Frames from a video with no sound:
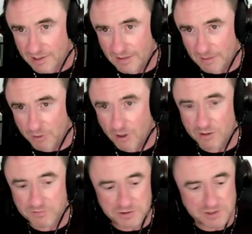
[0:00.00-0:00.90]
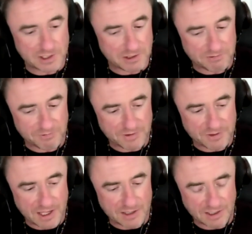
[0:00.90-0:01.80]
that part of yourself
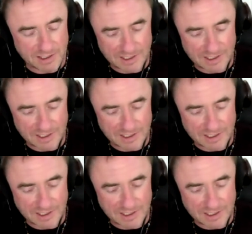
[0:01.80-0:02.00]
that yeah. in